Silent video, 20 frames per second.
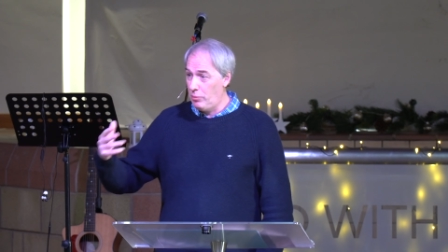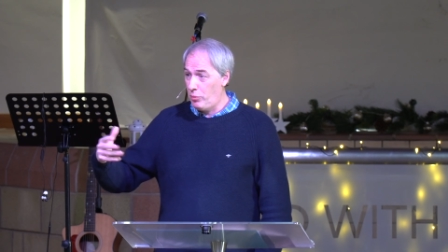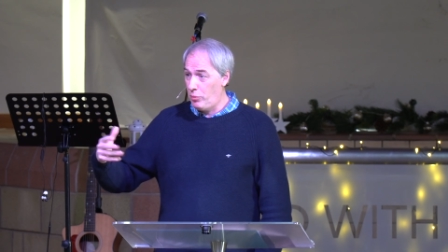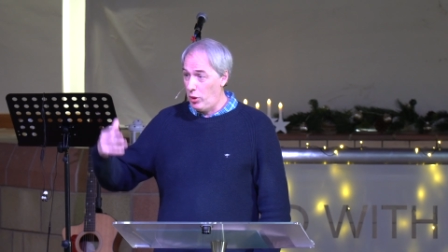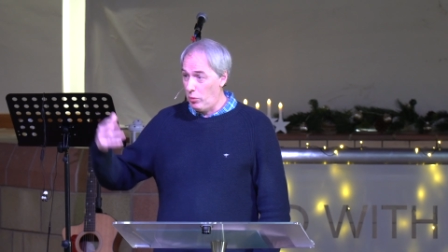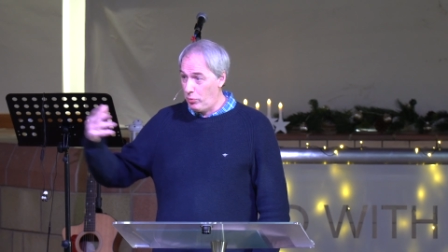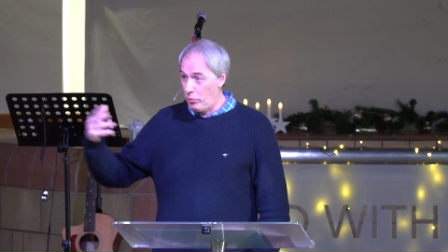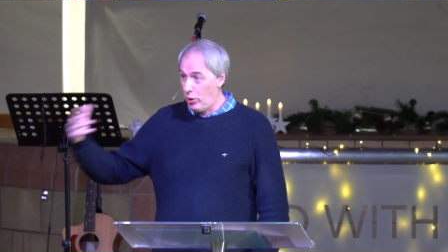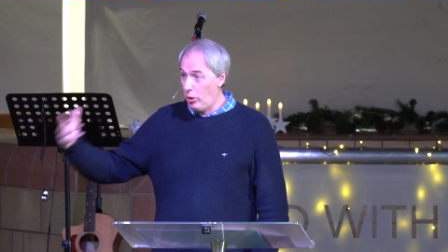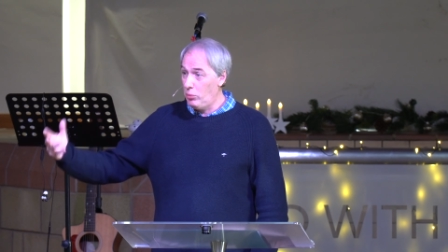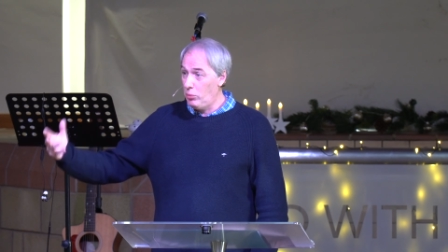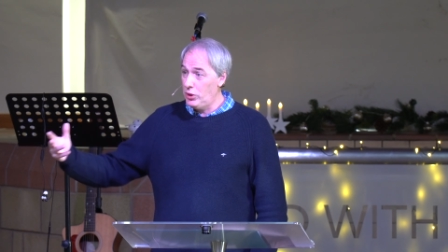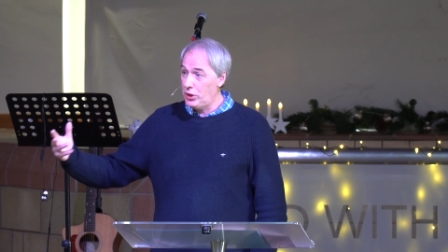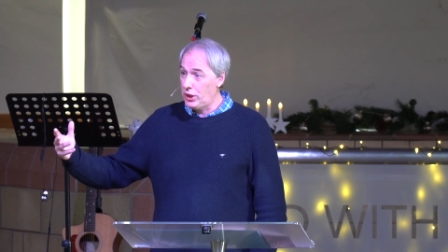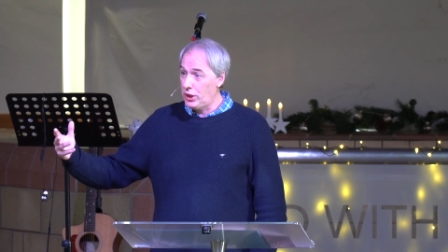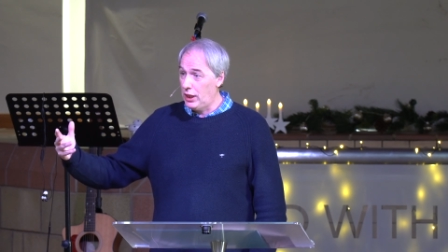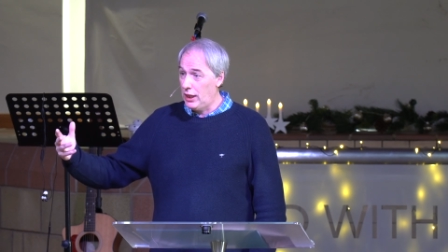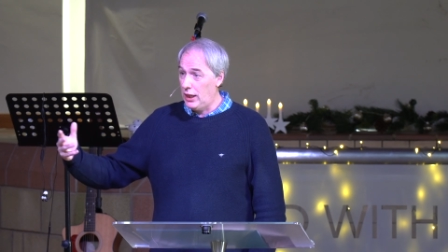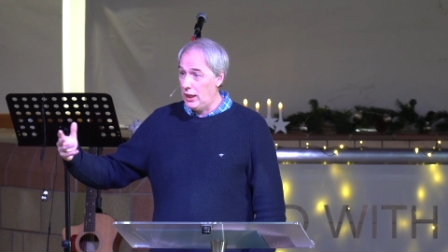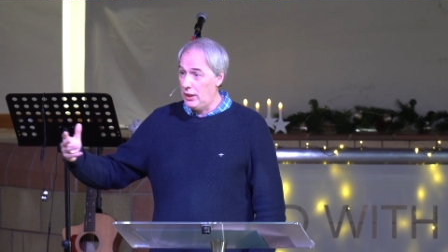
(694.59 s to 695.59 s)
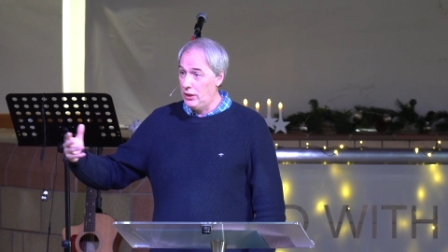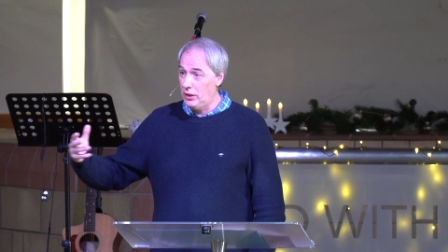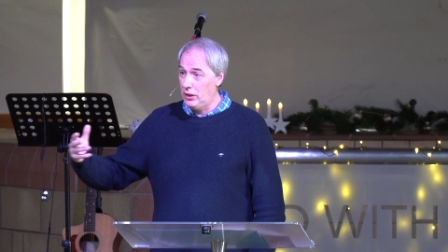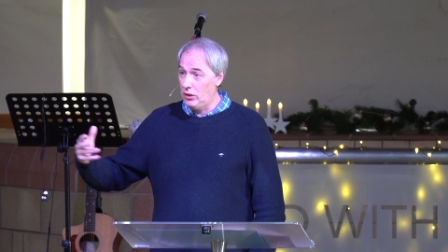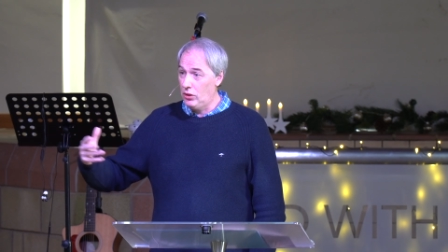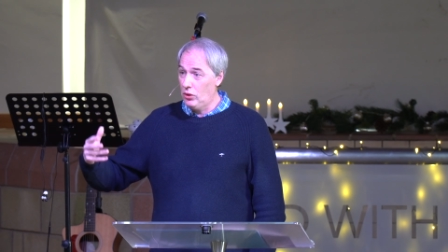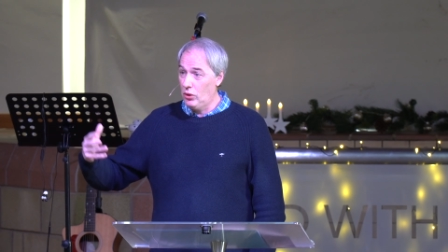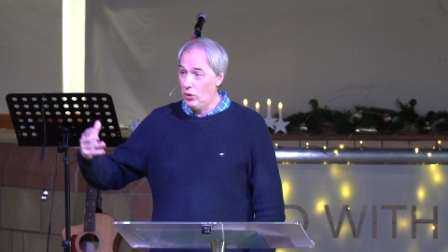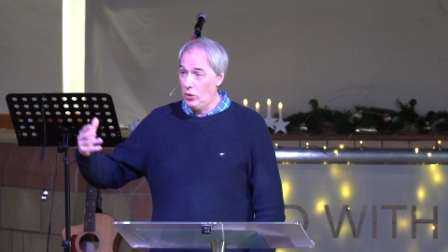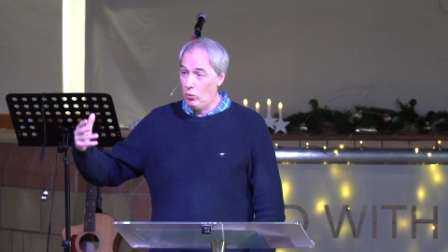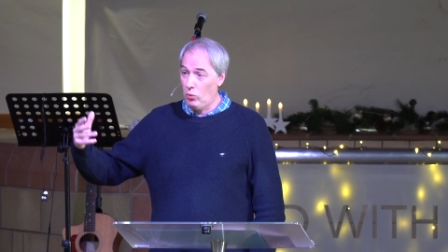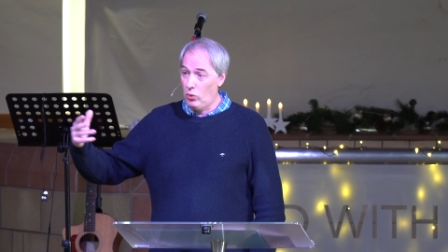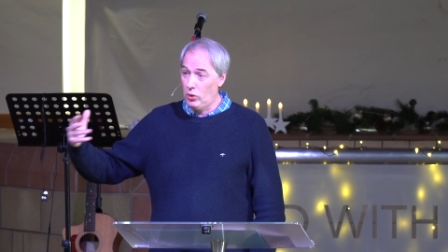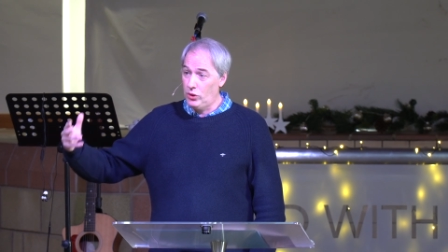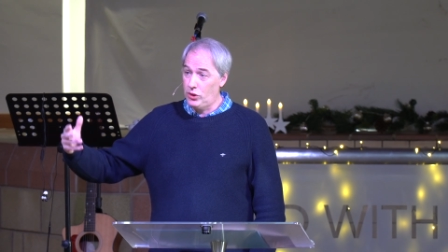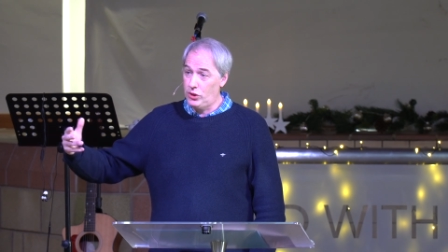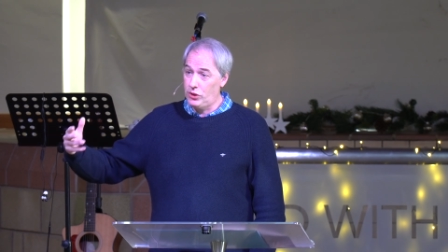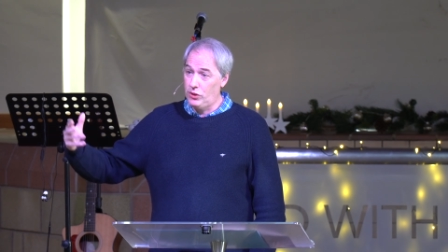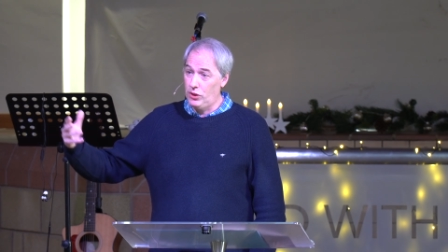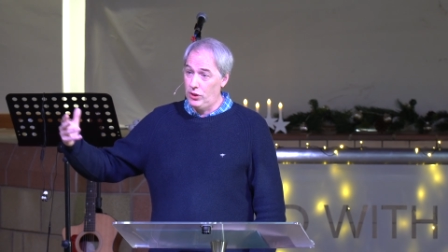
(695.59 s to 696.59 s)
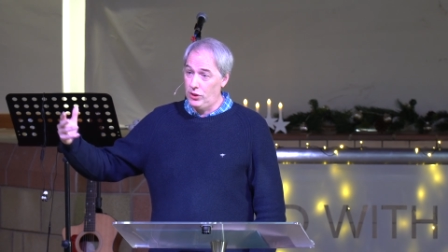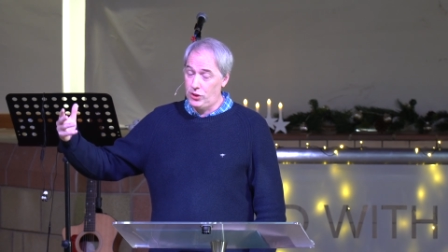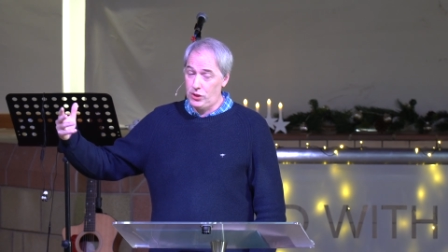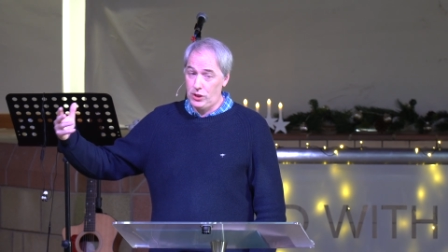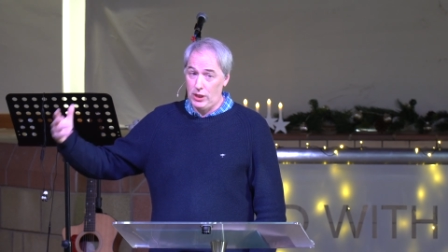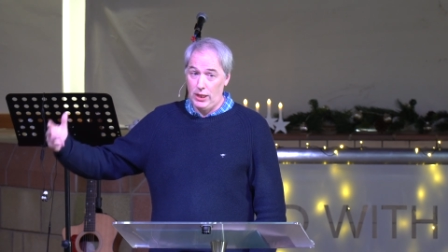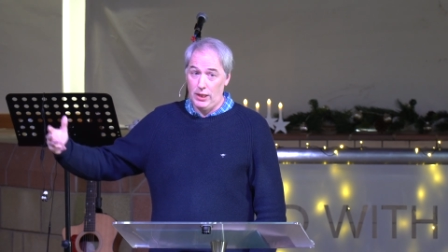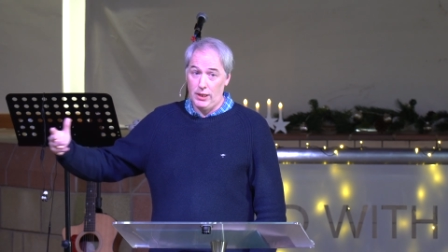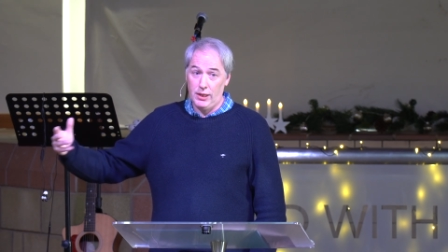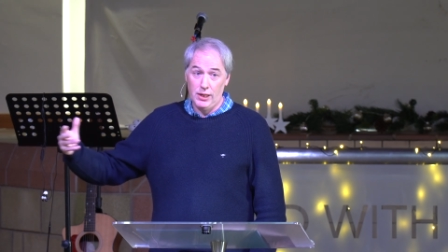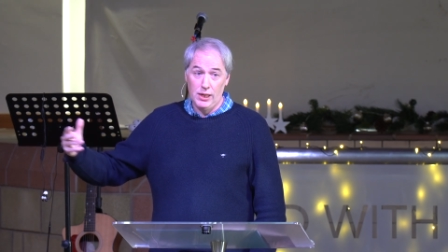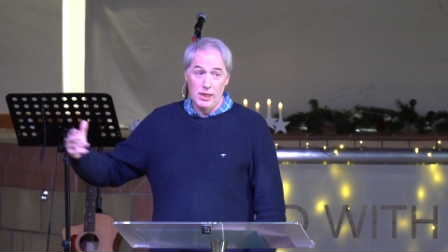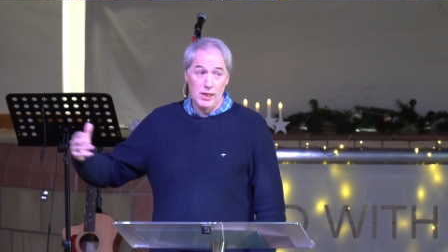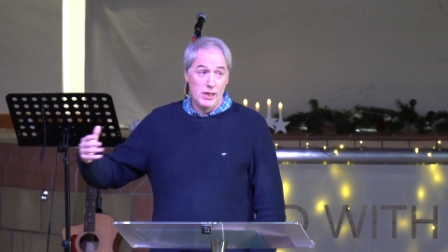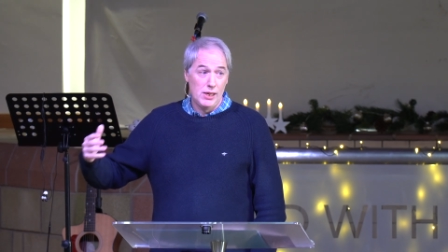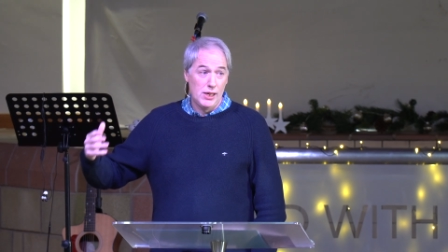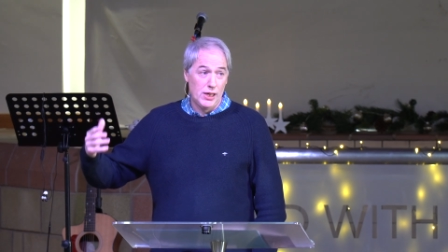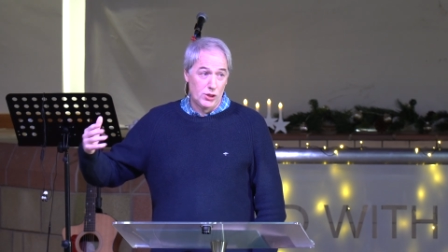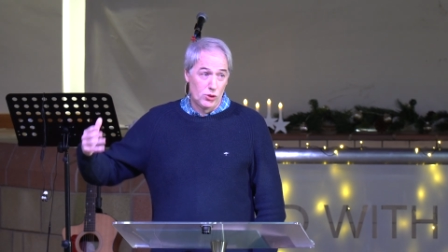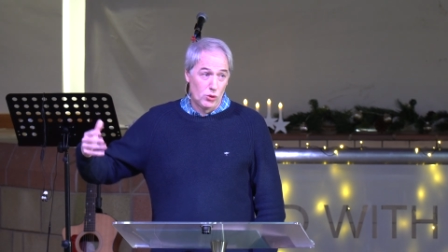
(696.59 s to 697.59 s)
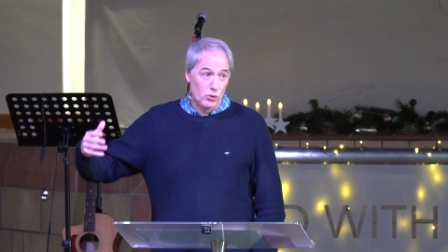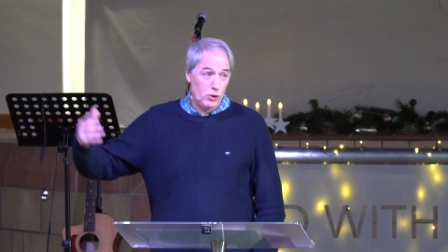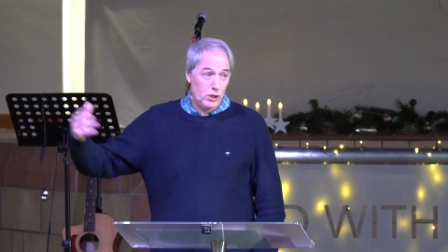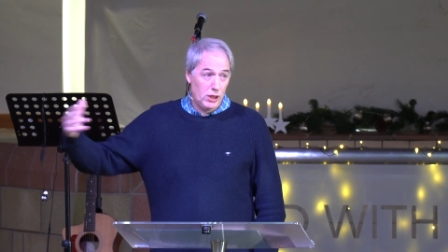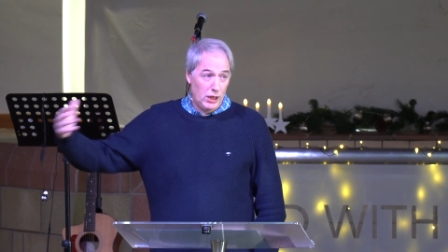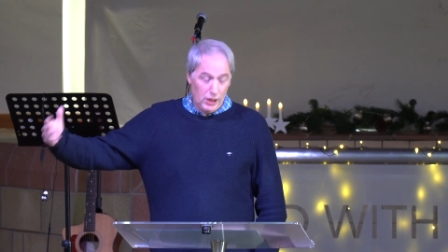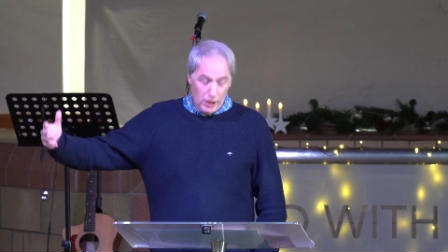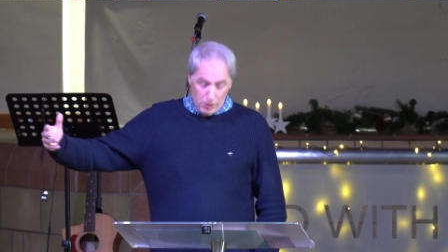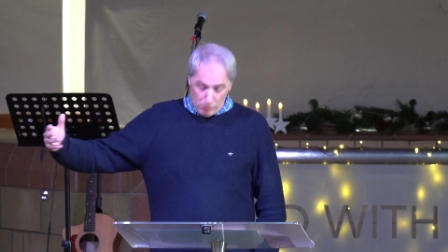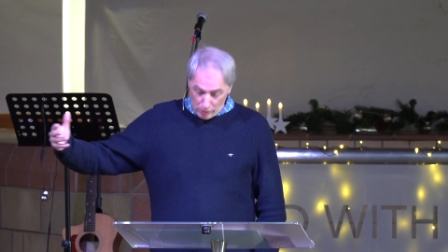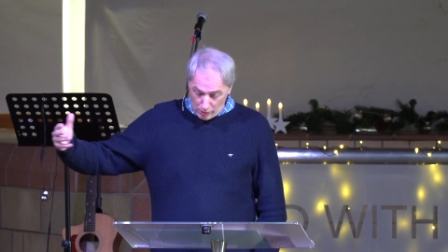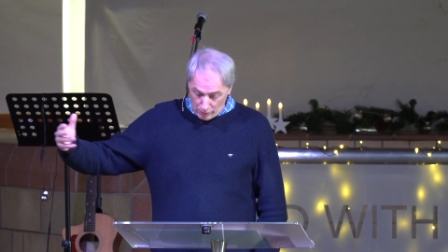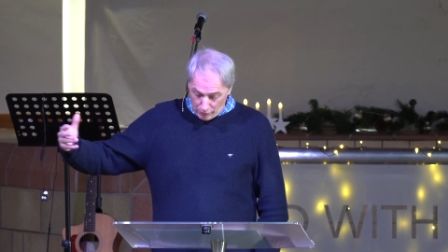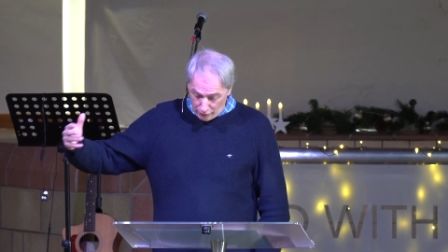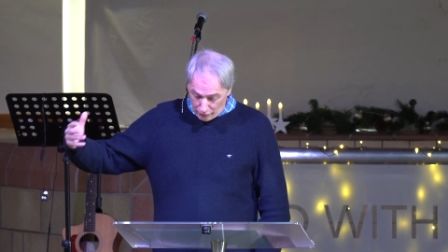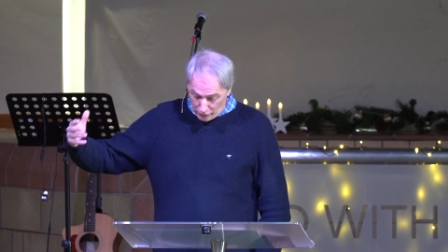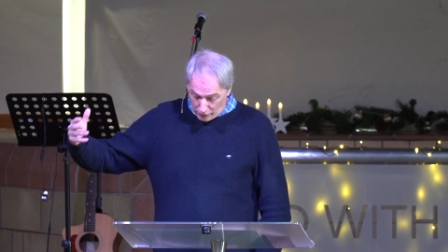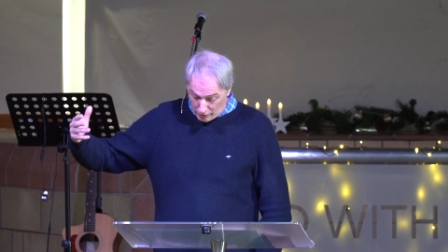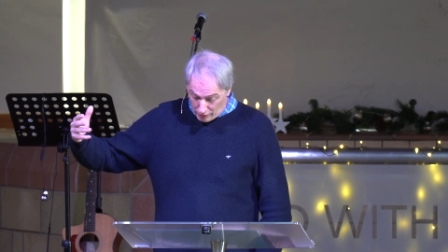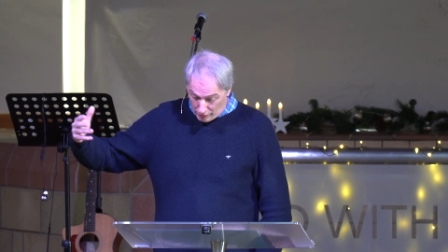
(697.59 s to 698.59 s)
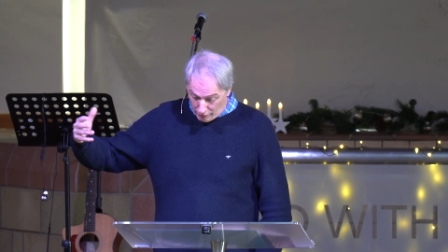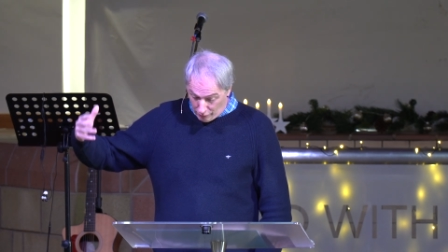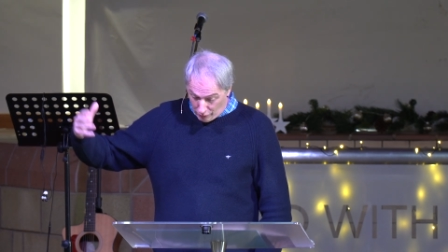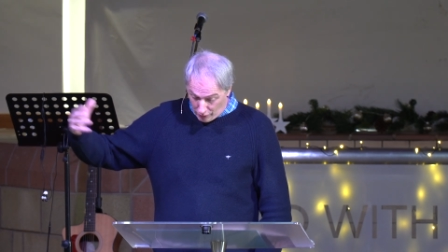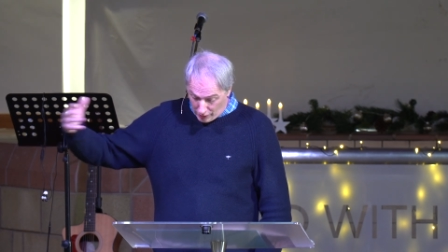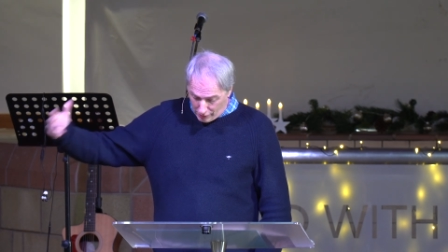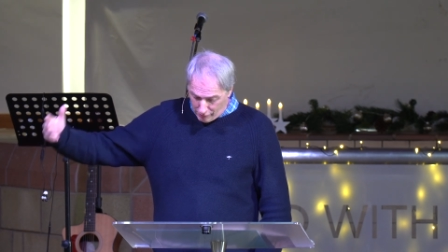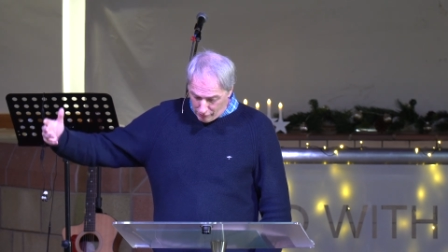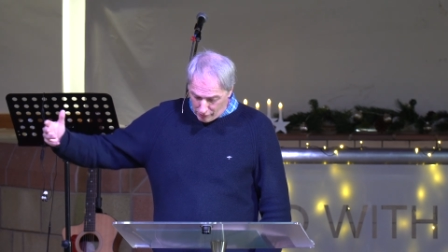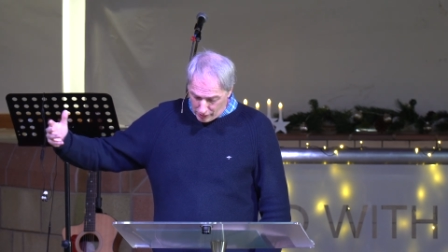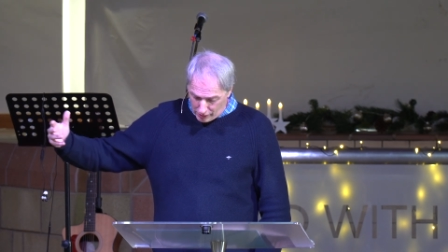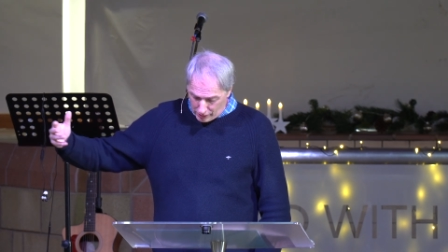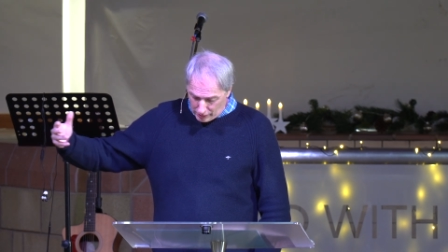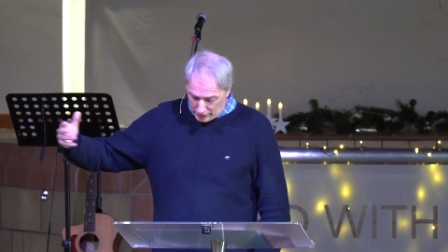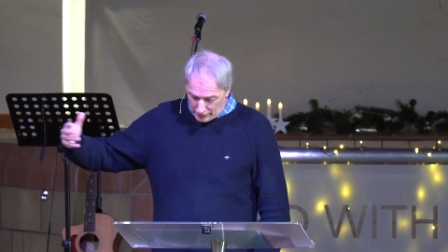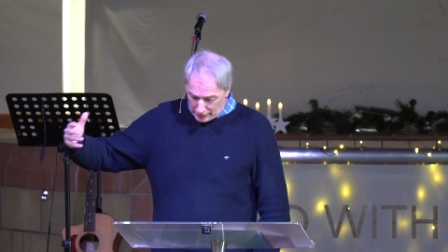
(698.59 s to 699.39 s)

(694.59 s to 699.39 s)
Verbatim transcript: the, promised land that God wants to set his own kingdom up for forever.